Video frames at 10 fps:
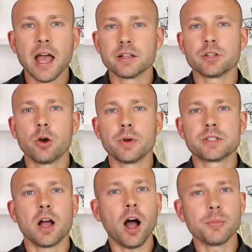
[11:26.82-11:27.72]
As
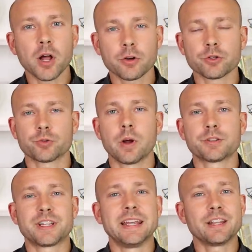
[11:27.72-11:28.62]
always, I'm Dr.
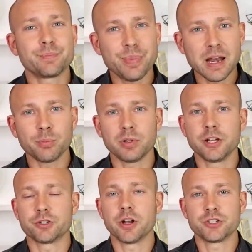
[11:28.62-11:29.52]
Zyrowski, and it's been a
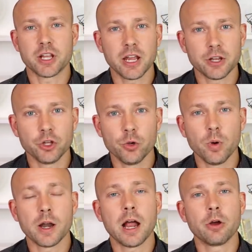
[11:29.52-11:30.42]
pleasure educating
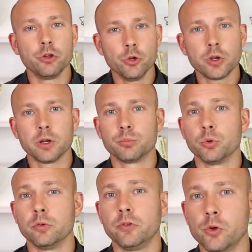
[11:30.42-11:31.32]
you on how you can
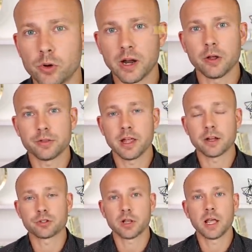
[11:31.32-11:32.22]
improve your health
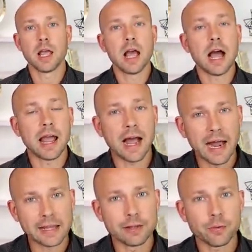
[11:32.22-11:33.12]
naturally. I
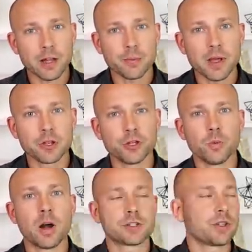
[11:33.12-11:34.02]
highly recommend you
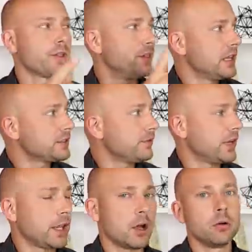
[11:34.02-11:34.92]
watch this
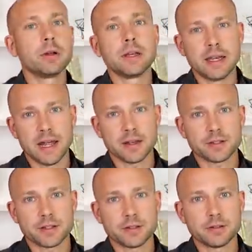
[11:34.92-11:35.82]
video
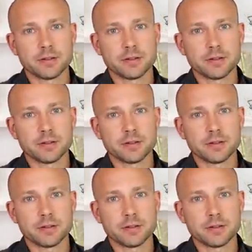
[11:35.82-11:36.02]
next.